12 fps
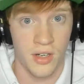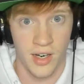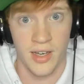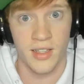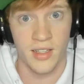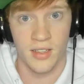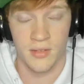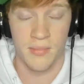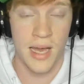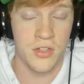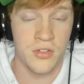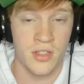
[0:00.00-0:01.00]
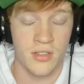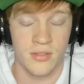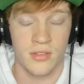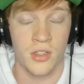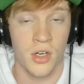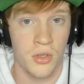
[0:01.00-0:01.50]
All right, Patrick,
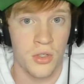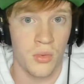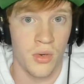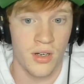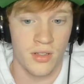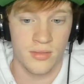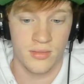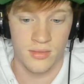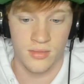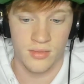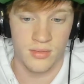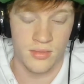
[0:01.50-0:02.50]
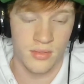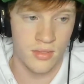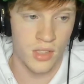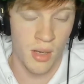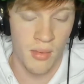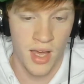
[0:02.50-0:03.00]
you know who you are,
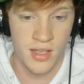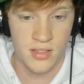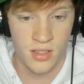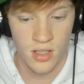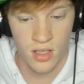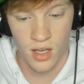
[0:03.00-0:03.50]
dumbass.